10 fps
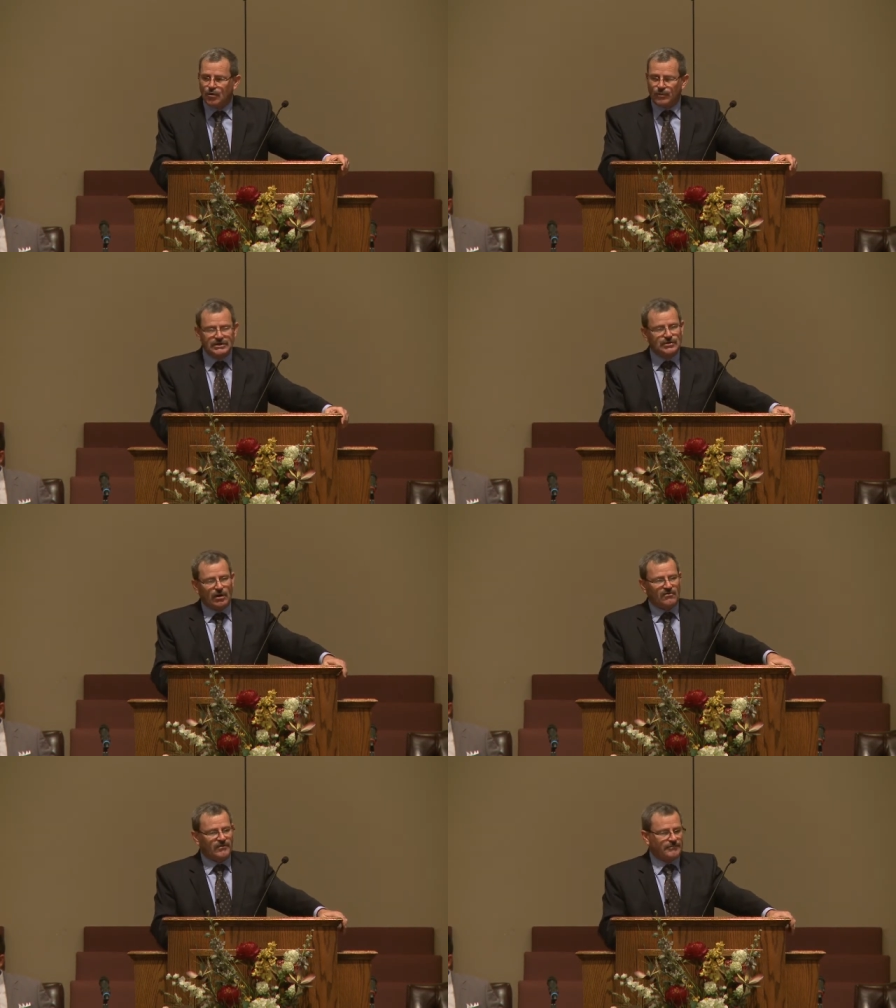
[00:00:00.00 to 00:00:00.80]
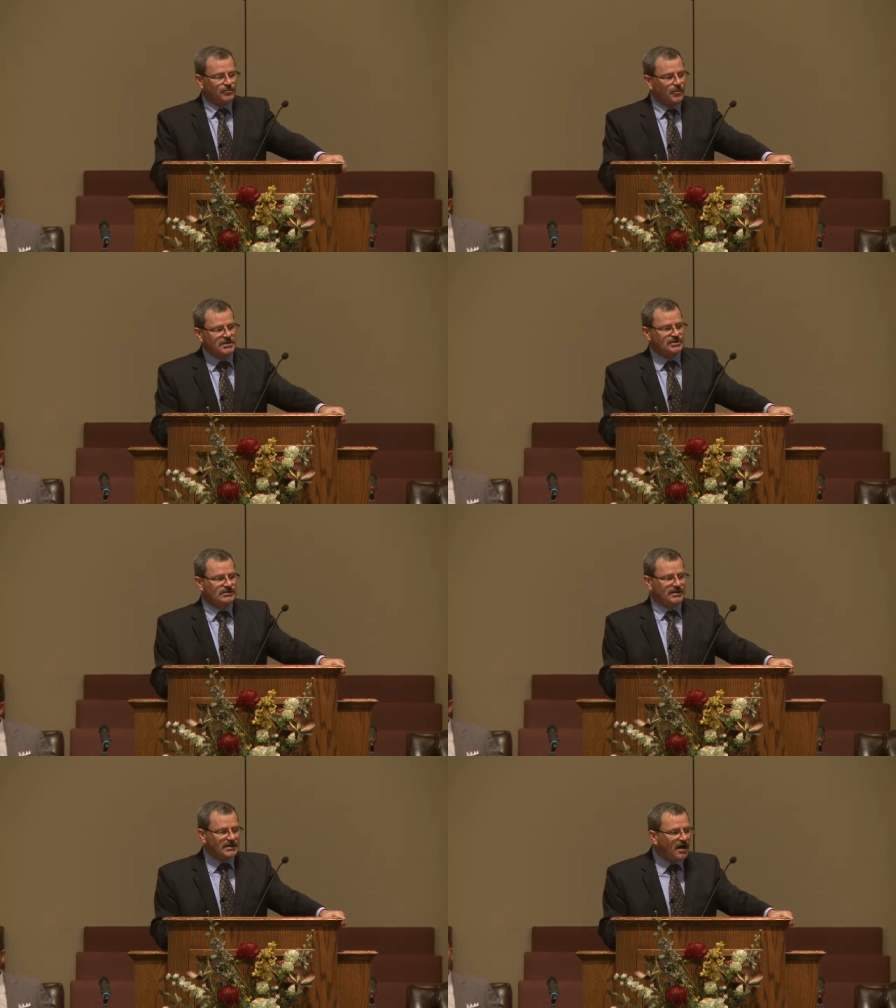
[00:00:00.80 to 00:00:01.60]
When he talks about preaching
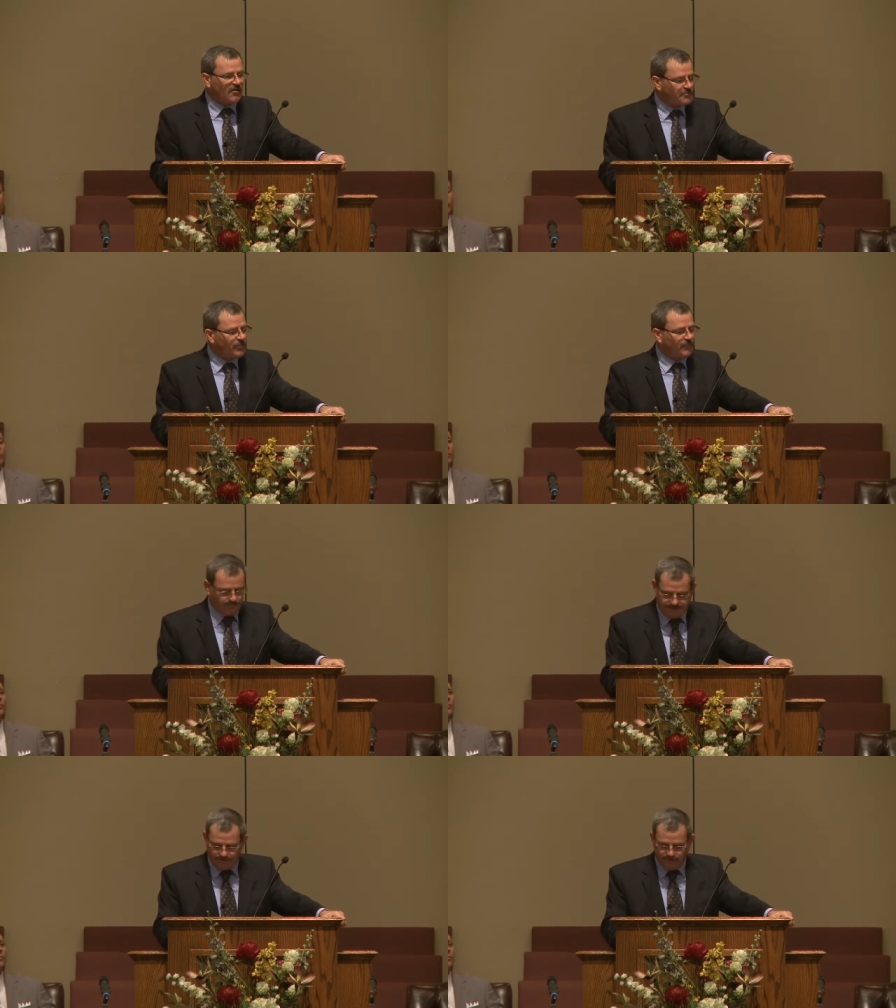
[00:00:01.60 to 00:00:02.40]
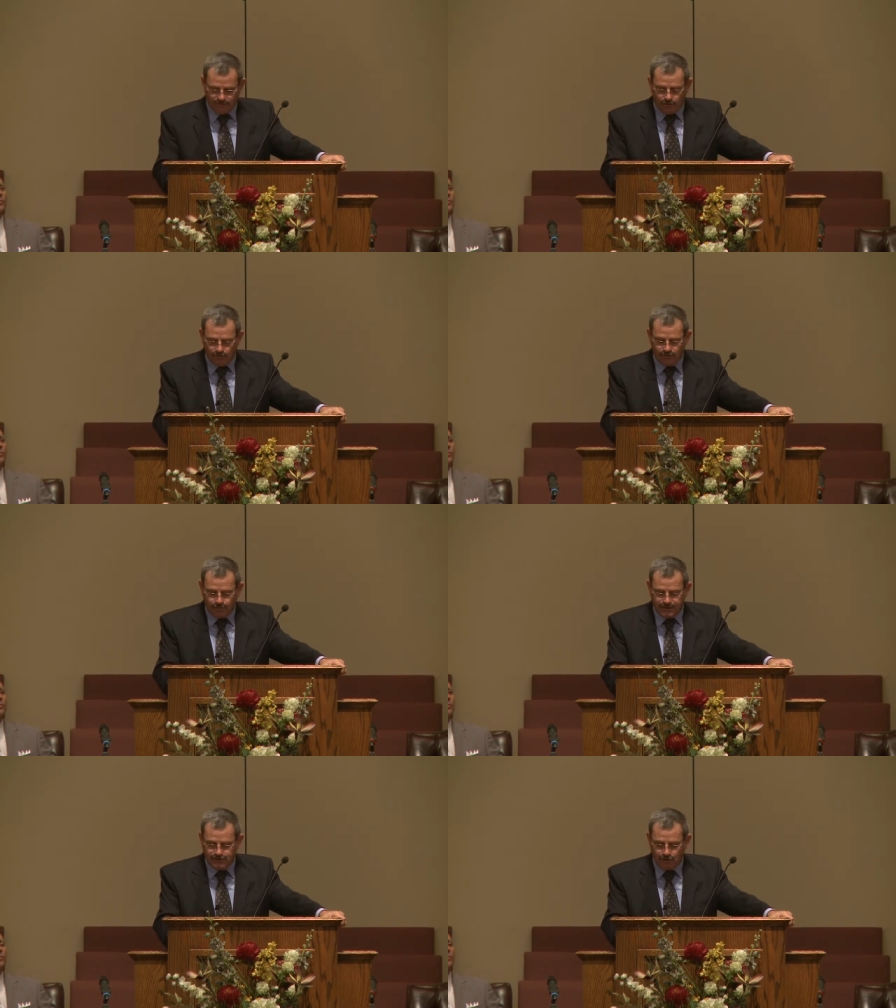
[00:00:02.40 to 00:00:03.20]
the gospel for men's souls, and
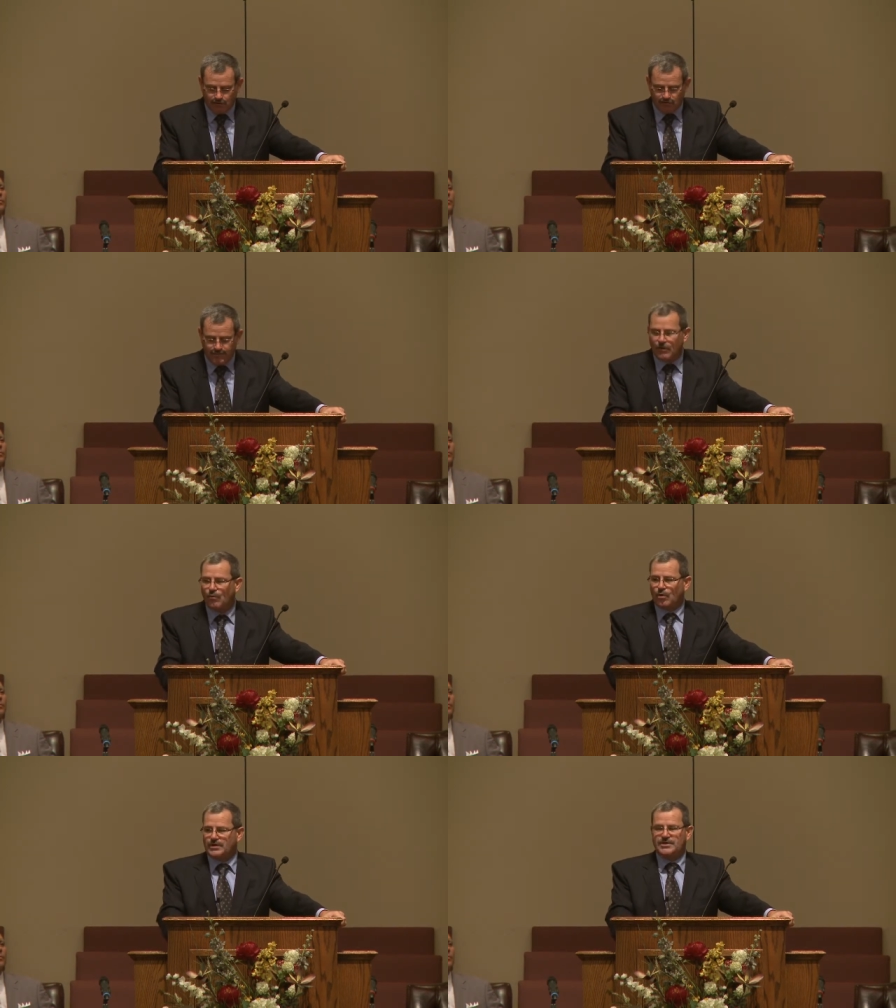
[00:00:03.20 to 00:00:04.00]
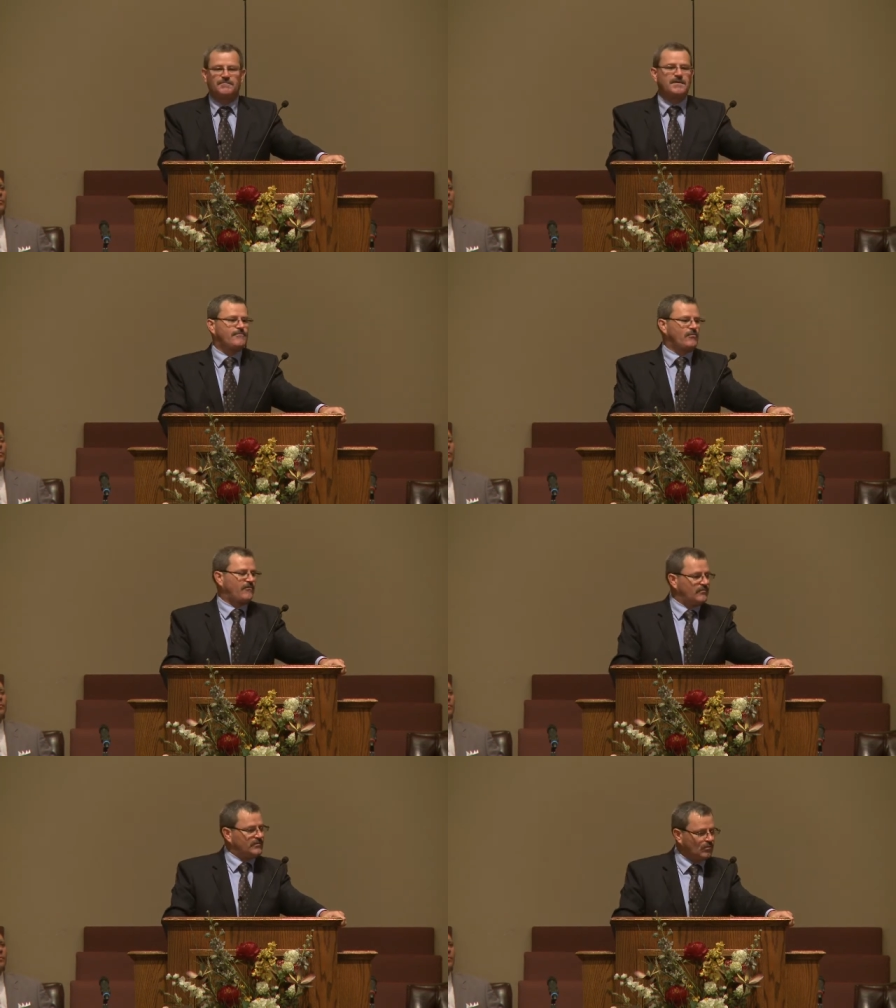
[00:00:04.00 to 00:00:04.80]
when he talks about warning the people
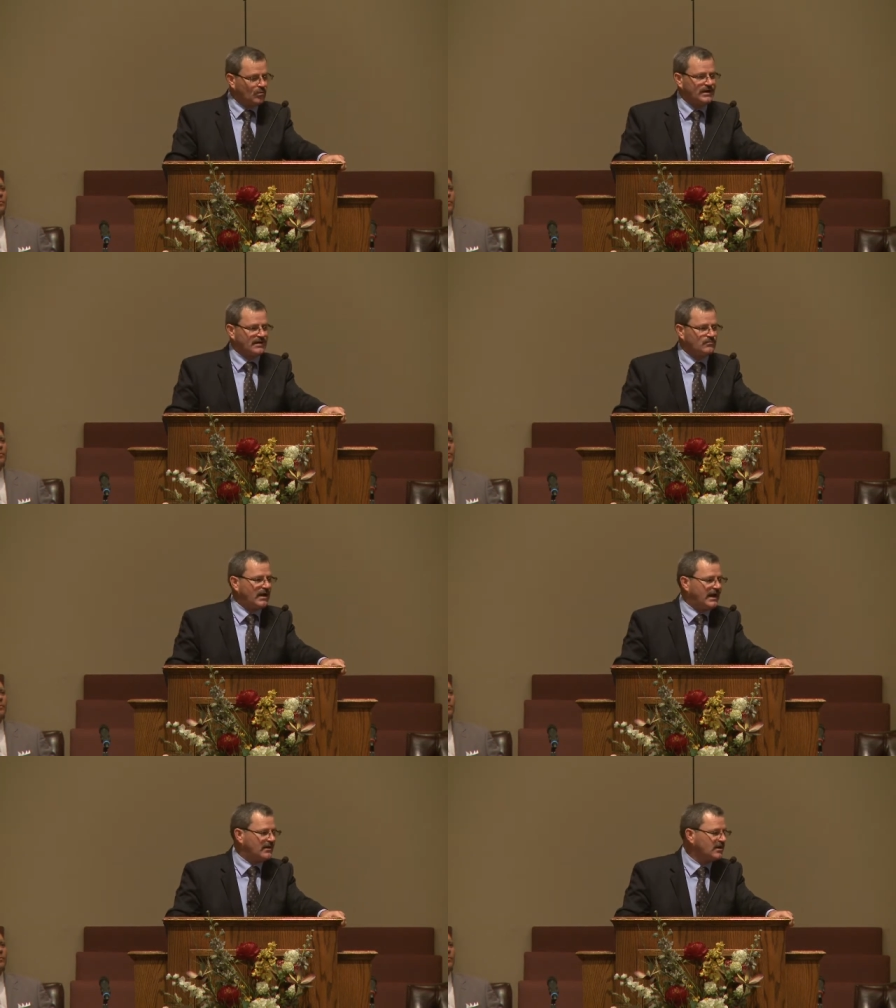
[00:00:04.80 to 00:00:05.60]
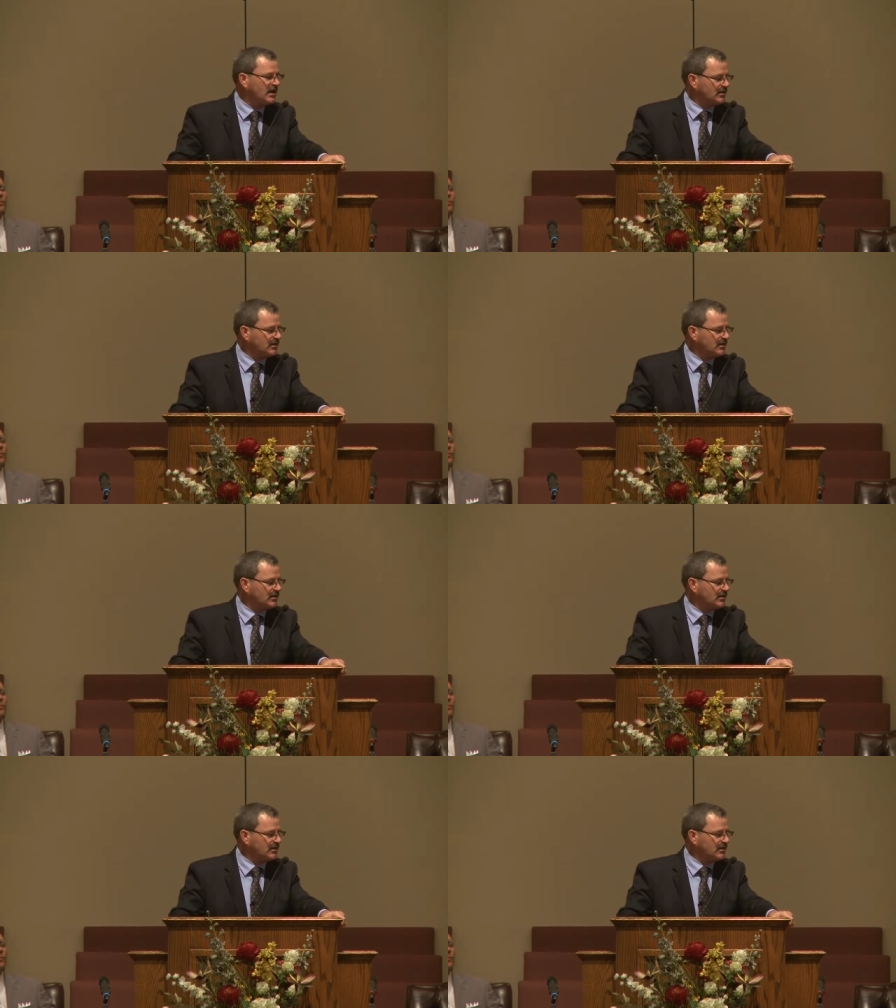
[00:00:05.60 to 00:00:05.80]
from their wicked ways,